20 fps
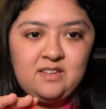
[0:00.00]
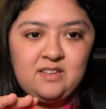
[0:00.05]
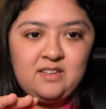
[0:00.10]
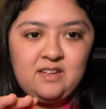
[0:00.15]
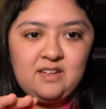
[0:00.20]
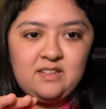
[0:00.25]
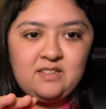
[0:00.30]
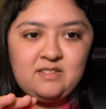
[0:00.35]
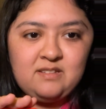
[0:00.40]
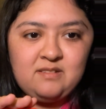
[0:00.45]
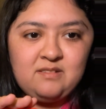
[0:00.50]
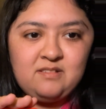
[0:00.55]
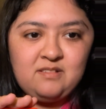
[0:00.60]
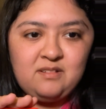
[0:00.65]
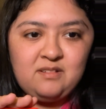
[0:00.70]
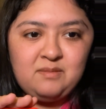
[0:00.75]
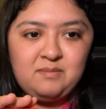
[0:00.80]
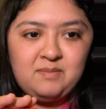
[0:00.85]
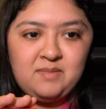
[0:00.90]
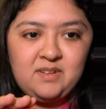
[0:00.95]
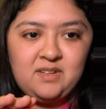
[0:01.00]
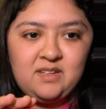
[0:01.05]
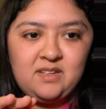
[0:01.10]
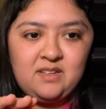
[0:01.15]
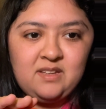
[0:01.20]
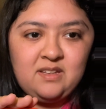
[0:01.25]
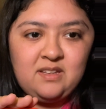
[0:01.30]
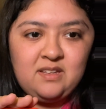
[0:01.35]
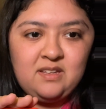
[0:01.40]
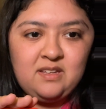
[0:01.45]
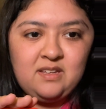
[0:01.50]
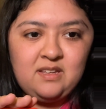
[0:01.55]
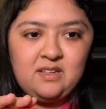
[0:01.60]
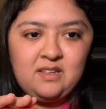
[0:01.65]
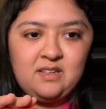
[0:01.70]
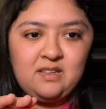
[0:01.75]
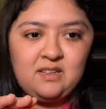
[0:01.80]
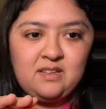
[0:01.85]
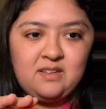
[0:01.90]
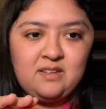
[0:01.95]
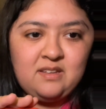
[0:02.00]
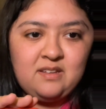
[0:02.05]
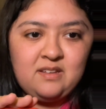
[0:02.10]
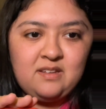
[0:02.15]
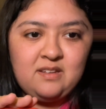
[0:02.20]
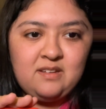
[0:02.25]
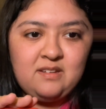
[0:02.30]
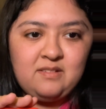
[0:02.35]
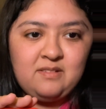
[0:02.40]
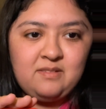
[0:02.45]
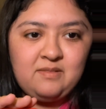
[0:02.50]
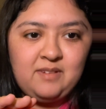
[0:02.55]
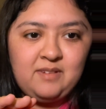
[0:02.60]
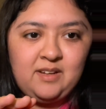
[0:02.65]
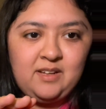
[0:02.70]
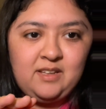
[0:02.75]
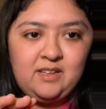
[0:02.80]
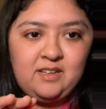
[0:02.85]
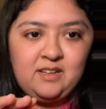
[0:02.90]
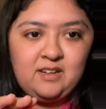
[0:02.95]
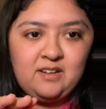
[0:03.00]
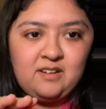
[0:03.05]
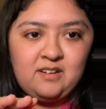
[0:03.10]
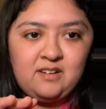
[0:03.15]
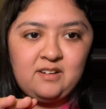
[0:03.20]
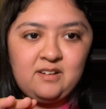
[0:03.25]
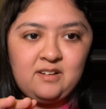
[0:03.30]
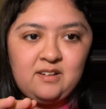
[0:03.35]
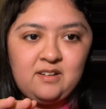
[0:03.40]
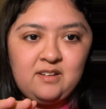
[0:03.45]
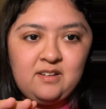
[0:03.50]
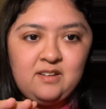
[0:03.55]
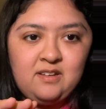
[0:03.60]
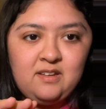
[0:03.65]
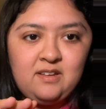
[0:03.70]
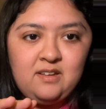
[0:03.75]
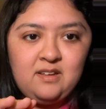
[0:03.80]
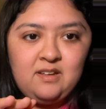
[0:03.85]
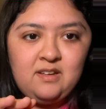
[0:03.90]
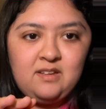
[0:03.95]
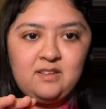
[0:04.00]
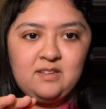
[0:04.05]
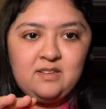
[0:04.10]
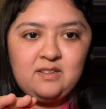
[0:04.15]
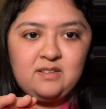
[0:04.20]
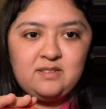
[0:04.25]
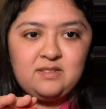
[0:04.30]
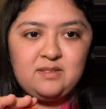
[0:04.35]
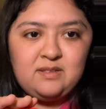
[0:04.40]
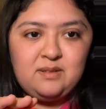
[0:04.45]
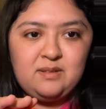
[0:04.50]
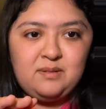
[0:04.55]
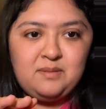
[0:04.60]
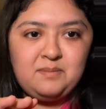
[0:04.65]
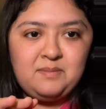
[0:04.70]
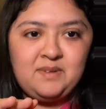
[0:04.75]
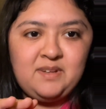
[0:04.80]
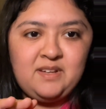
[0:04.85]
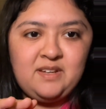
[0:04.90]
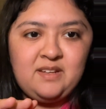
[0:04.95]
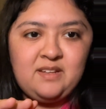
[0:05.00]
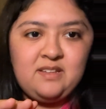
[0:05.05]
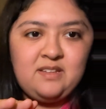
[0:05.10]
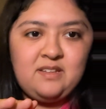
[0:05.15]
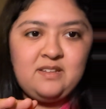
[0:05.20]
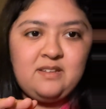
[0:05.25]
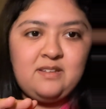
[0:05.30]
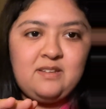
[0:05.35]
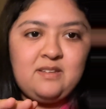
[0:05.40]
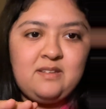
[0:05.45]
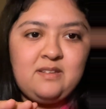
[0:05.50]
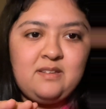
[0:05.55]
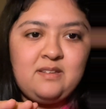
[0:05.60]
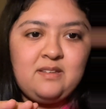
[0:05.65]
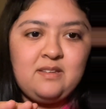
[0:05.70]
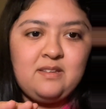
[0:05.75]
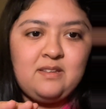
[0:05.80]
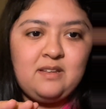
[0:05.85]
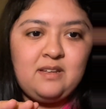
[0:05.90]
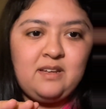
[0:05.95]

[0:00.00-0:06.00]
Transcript: as an ornament and the reindeer, the snowman, the